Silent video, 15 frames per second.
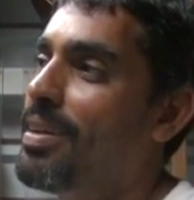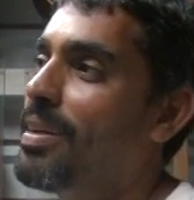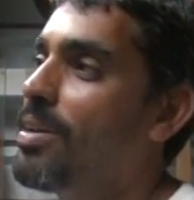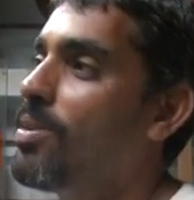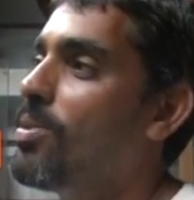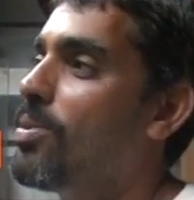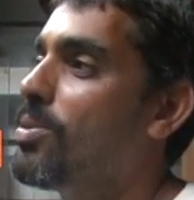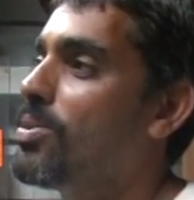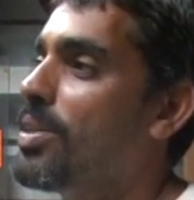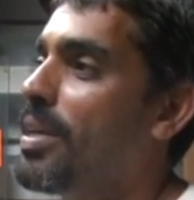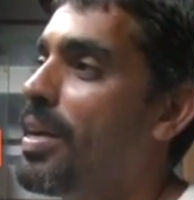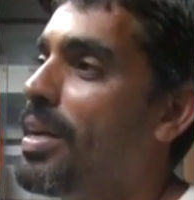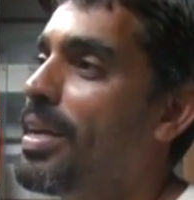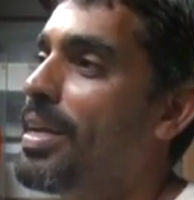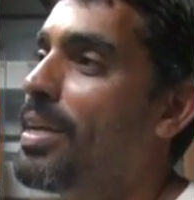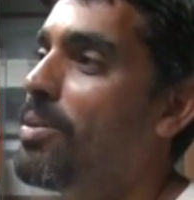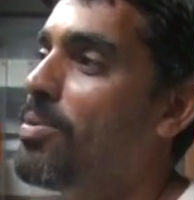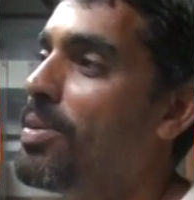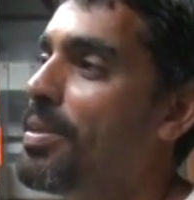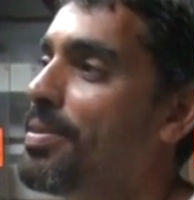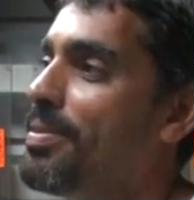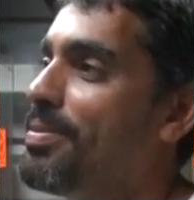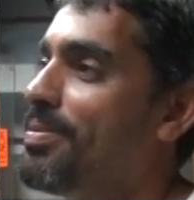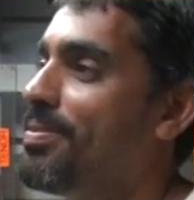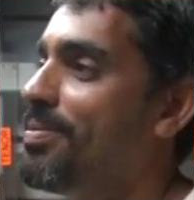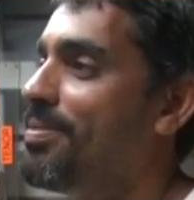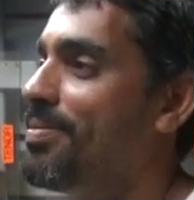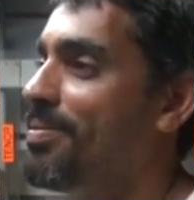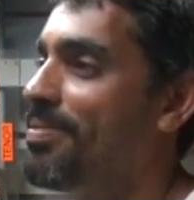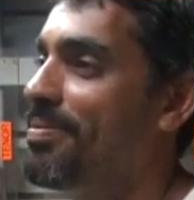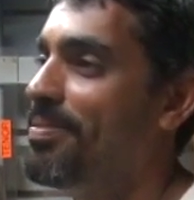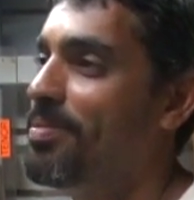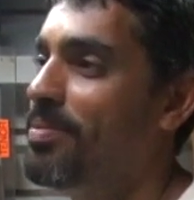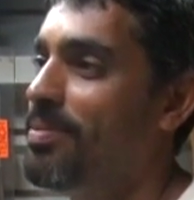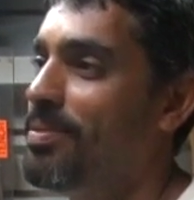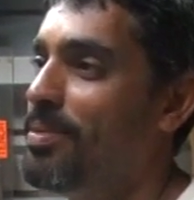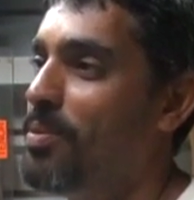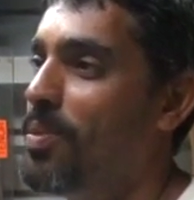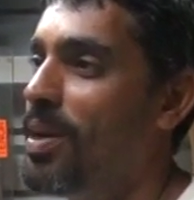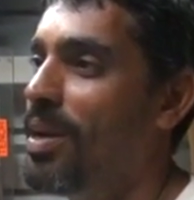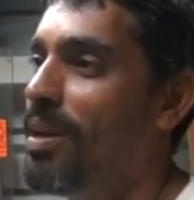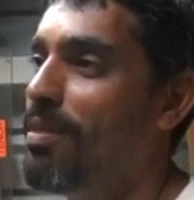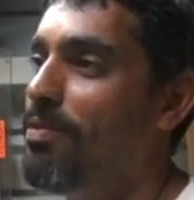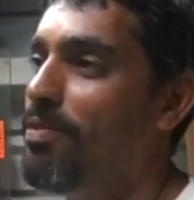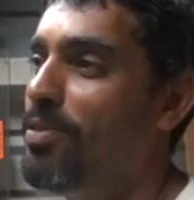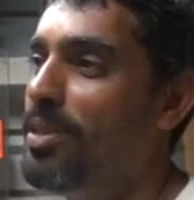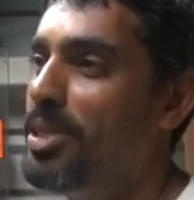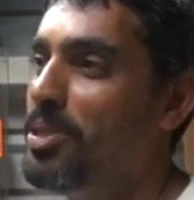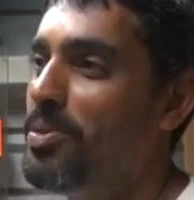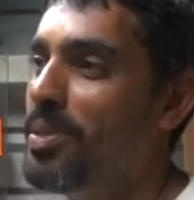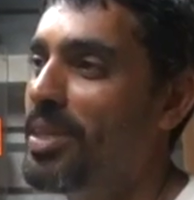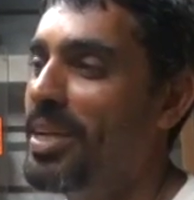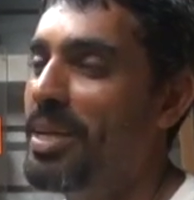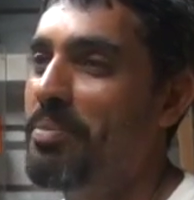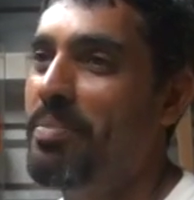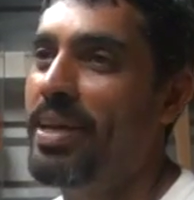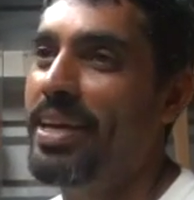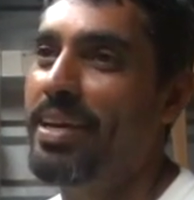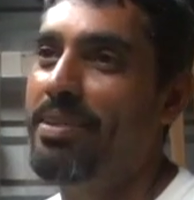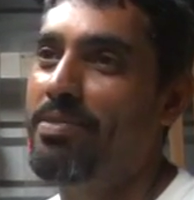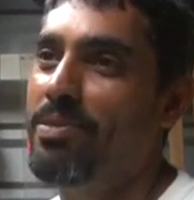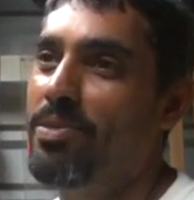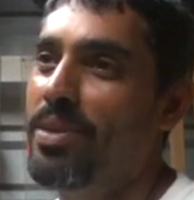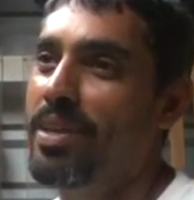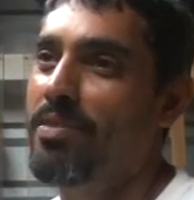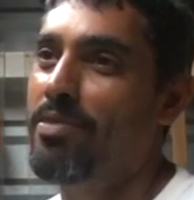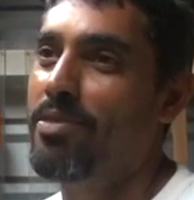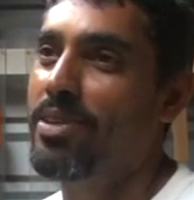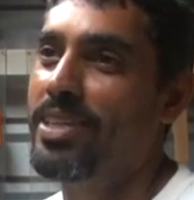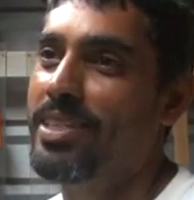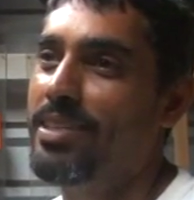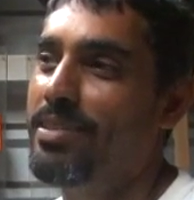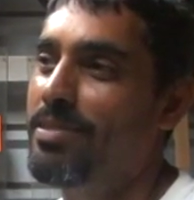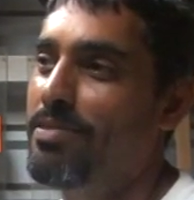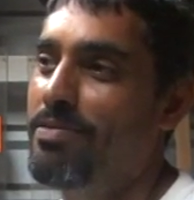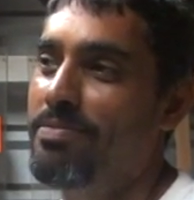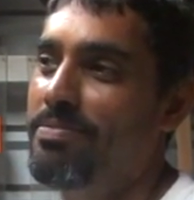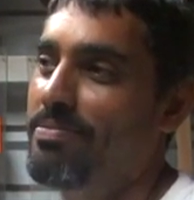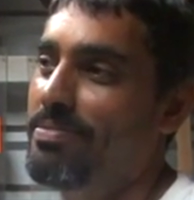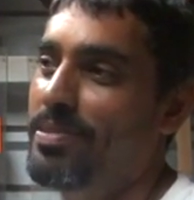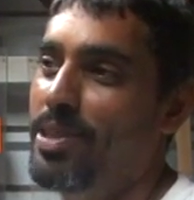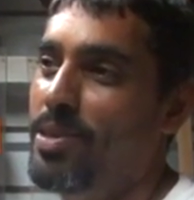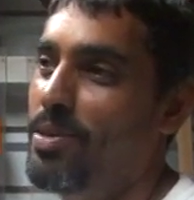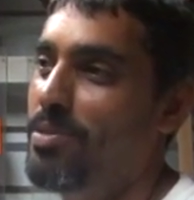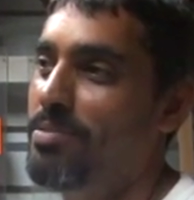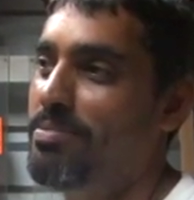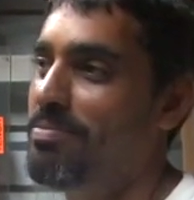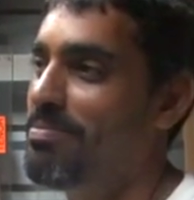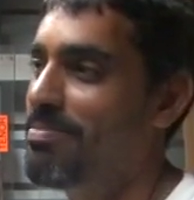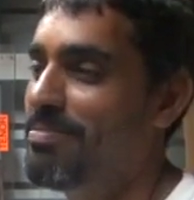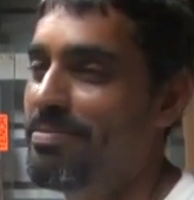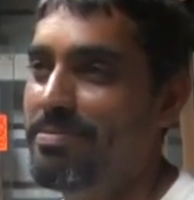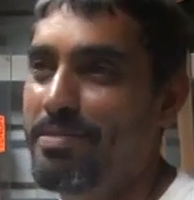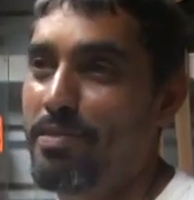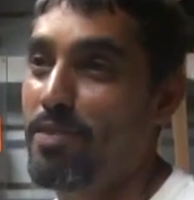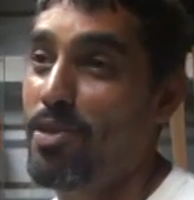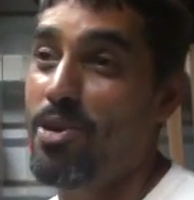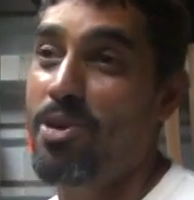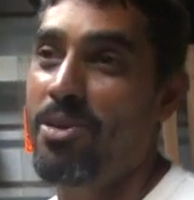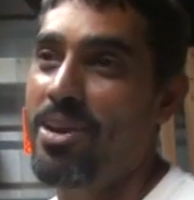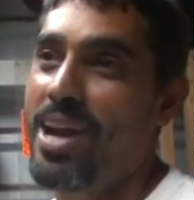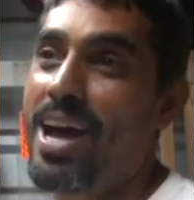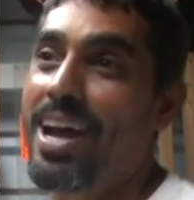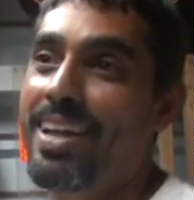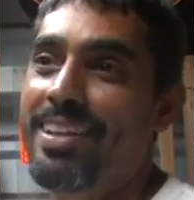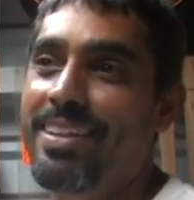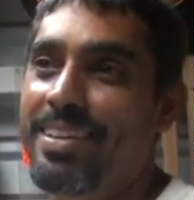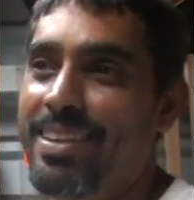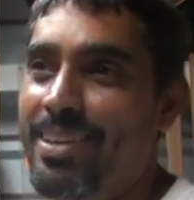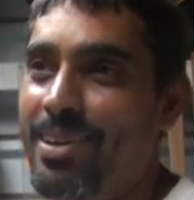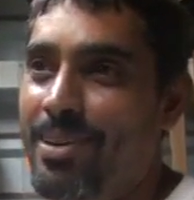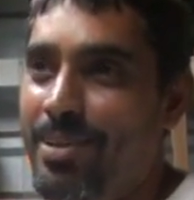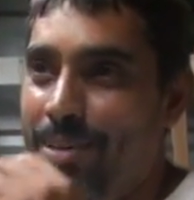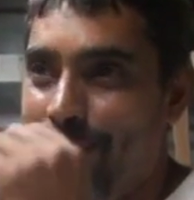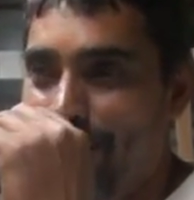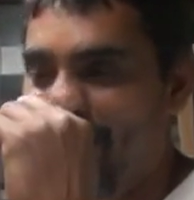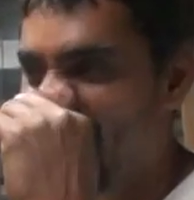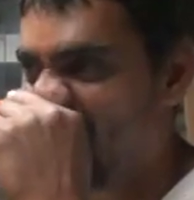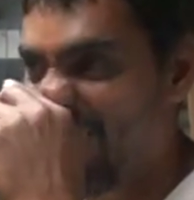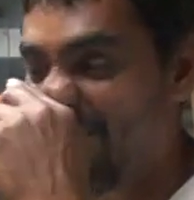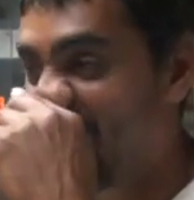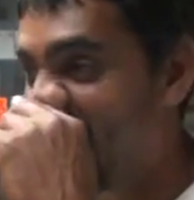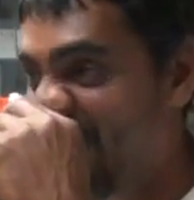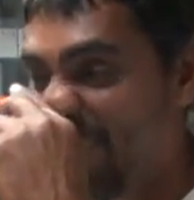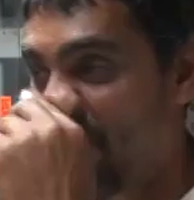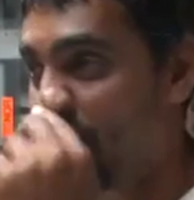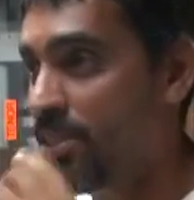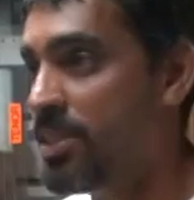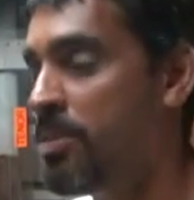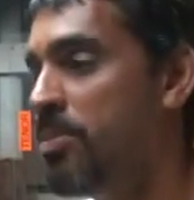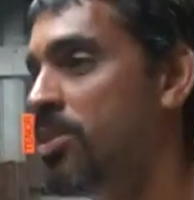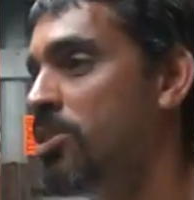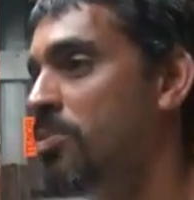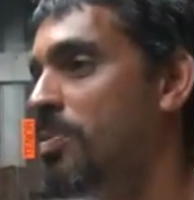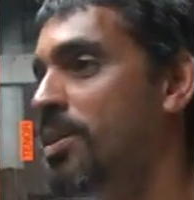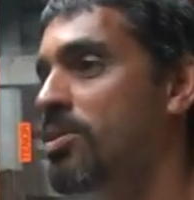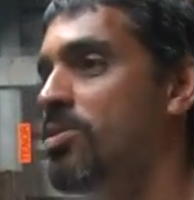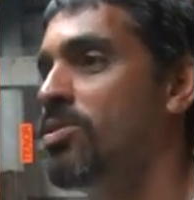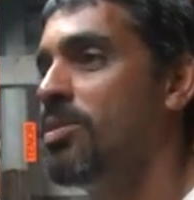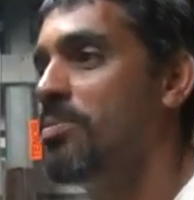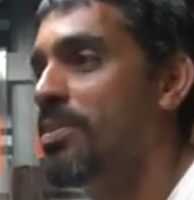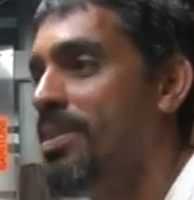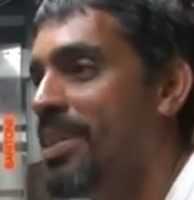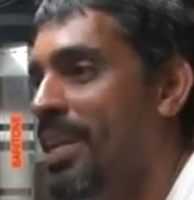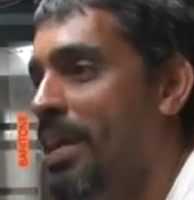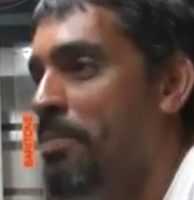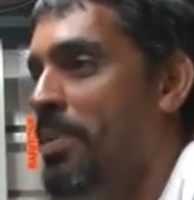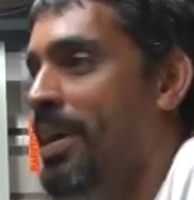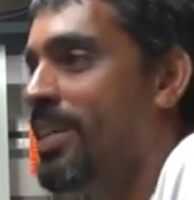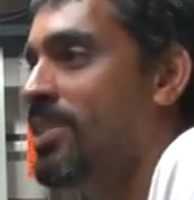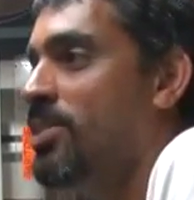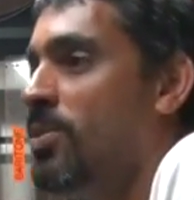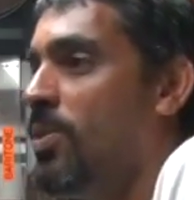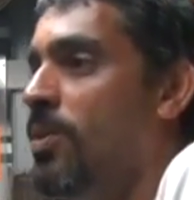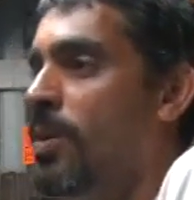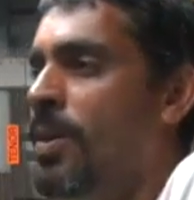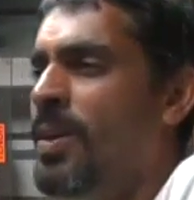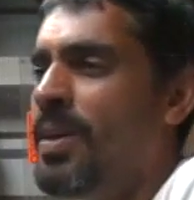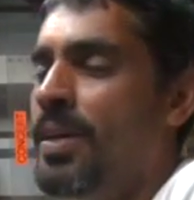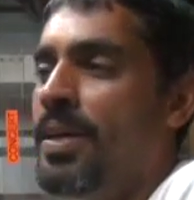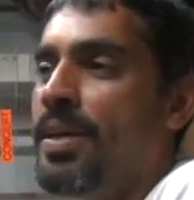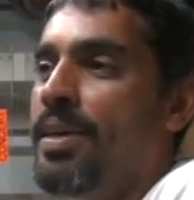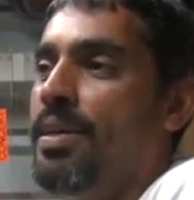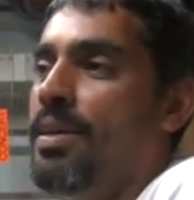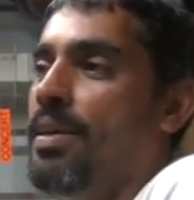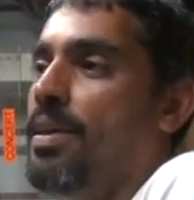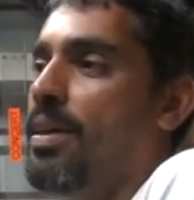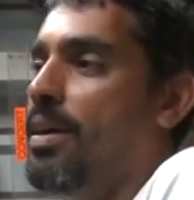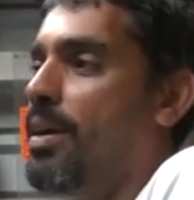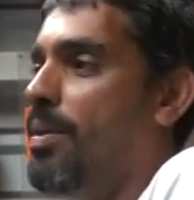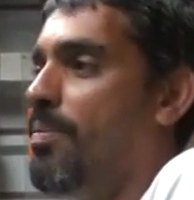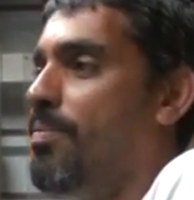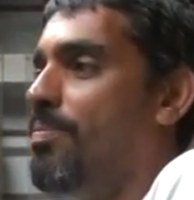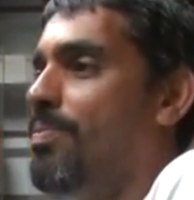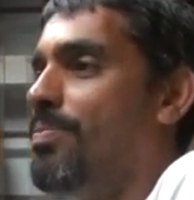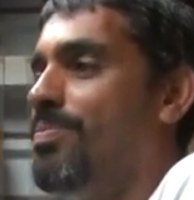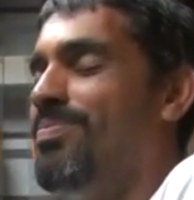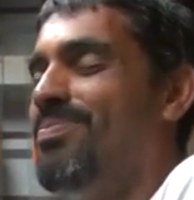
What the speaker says: I don't know, because I kind of get one love for each one that I make for whatever reason, you know, flaw or not, you know, it's something different, something special, something that I made. So I'm